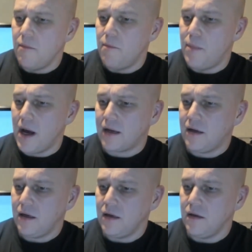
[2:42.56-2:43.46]
back
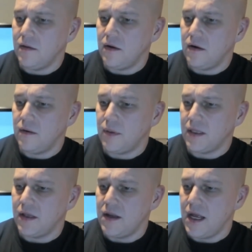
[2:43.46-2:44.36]
in their back
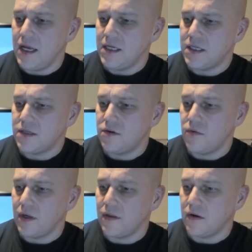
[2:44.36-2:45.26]
in the days
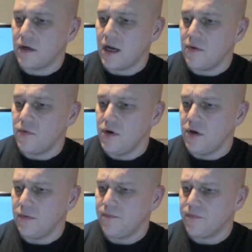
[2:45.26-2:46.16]
during their
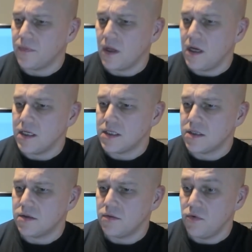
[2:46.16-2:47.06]
career
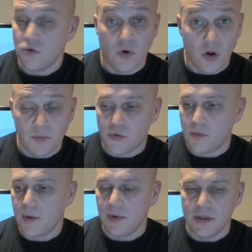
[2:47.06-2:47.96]
as you all
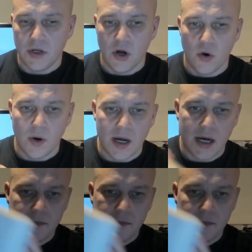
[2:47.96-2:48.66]
probably know, uh,